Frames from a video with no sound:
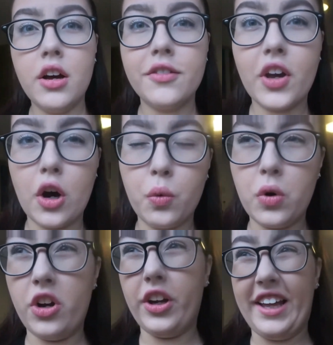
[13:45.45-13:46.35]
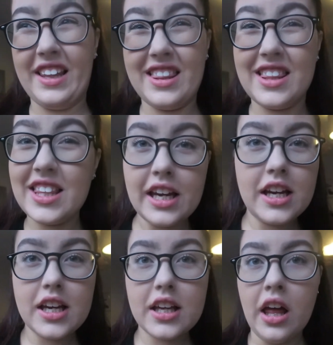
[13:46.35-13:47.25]
I've got work, I
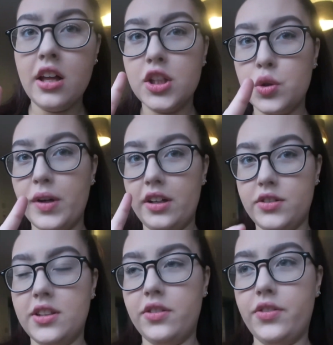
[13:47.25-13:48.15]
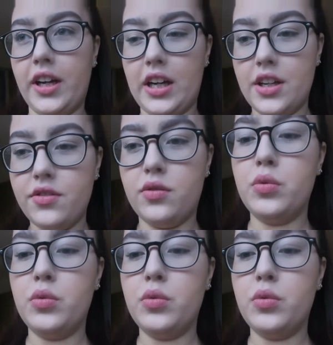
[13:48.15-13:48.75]
think, 12 till 5.